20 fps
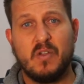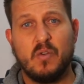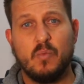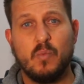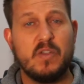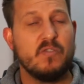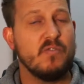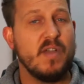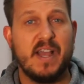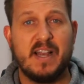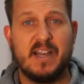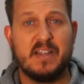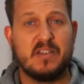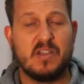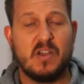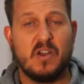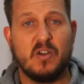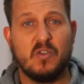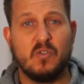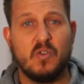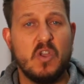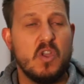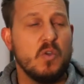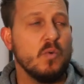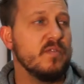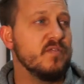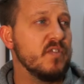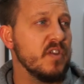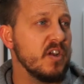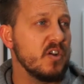We really don't.
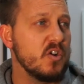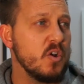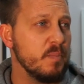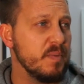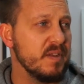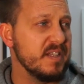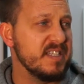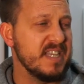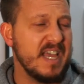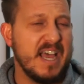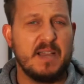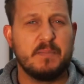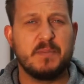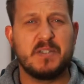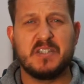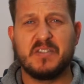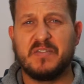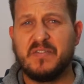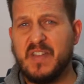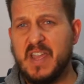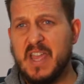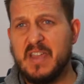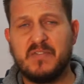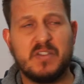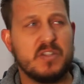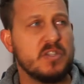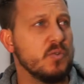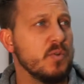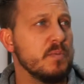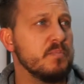We've done it a couple of times as a favour
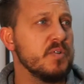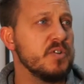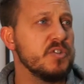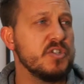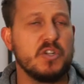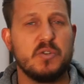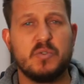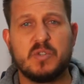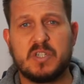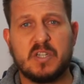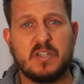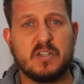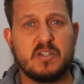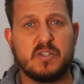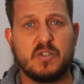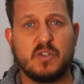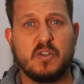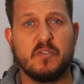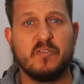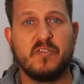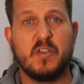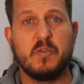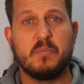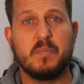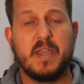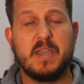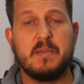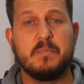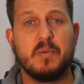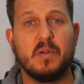to a producer, stuck a few
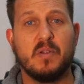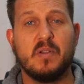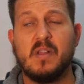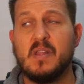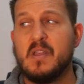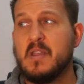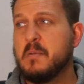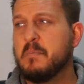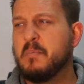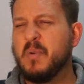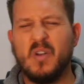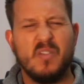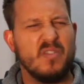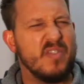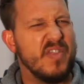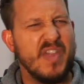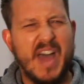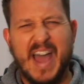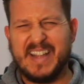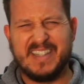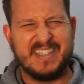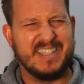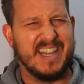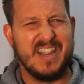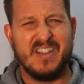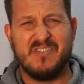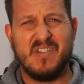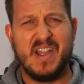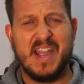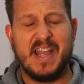people, but that's
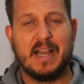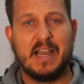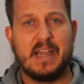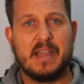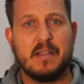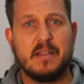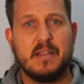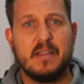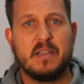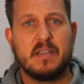it really.